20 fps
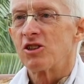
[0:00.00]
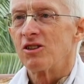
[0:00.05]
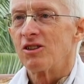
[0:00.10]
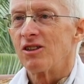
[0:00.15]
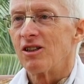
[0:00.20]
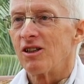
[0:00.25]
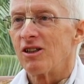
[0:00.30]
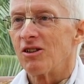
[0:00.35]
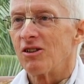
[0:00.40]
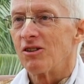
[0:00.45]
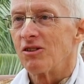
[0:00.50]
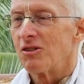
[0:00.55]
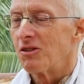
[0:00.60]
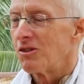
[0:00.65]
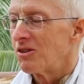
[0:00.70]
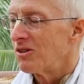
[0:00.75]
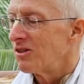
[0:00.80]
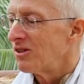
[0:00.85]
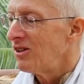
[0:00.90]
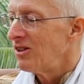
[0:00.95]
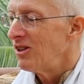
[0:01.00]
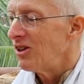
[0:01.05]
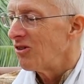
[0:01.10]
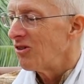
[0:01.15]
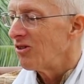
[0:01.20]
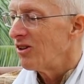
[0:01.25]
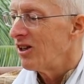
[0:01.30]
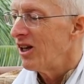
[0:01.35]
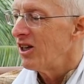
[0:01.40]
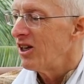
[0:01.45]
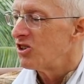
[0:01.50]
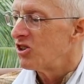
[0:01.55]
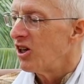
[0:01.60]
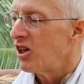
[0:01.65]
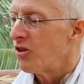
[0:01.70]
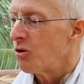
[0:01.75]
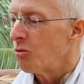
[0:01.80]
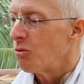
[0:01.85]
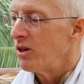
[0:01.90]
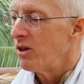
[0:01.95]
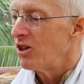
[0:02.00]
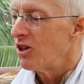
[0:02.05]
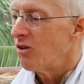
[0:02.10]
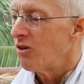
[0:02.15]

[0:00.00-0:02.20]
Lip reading: ledge on the window,